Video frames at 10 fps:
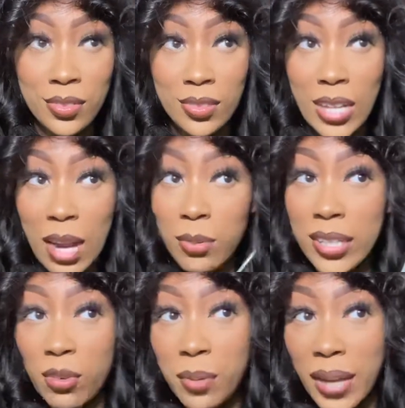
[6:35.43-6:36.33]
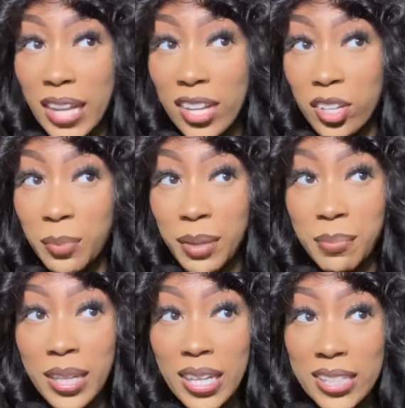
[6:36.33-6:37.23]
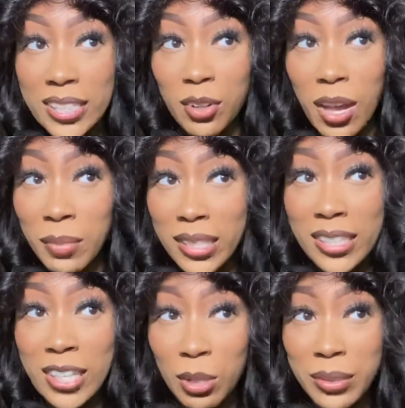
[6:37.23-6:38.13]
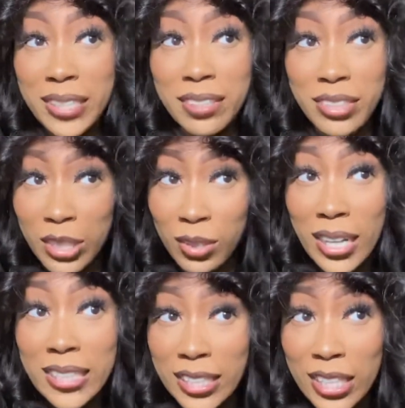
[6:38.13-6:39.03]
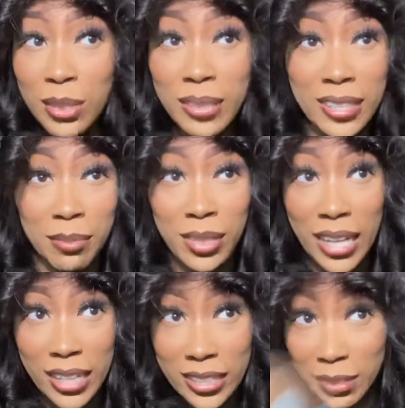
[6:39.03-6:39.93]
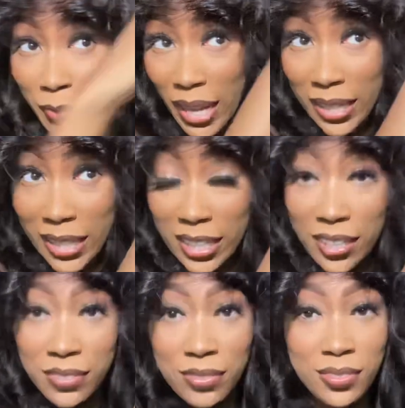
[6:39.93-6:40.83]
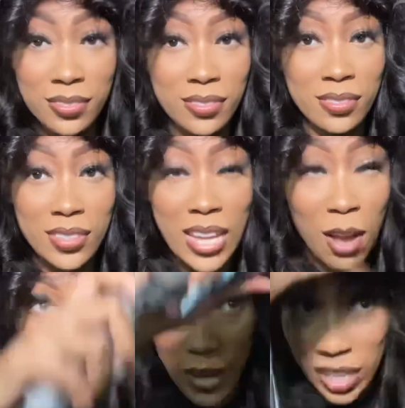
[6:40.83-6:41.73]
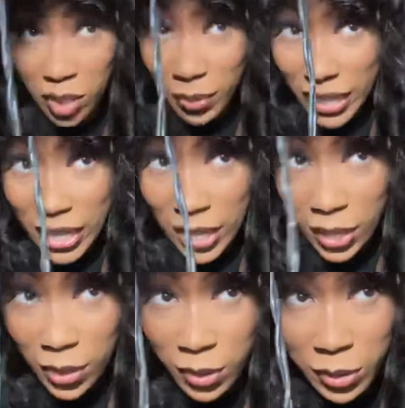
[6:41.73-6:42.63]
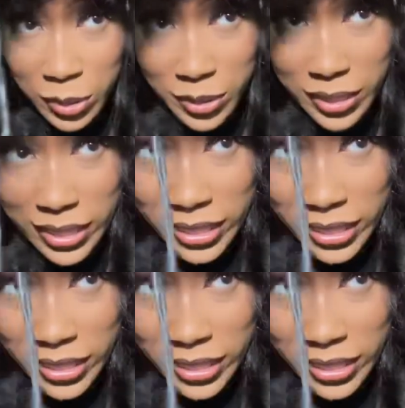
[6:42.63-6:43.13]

I really want my hair to be big, so I'm gonna go even crazier with some layers back here. I want my hair to be huge.